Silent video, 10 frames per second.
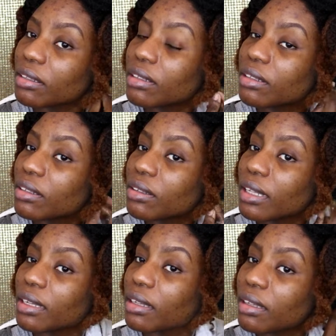So
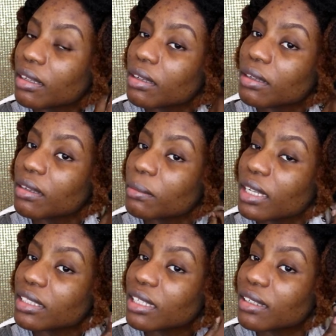here I am, I'm
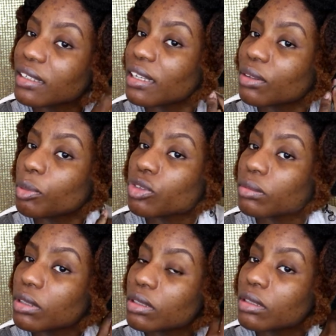just shingling some
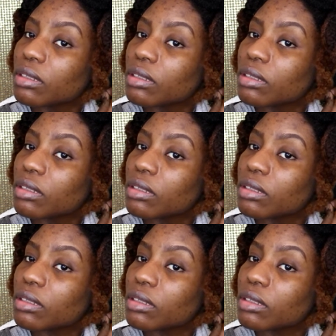of them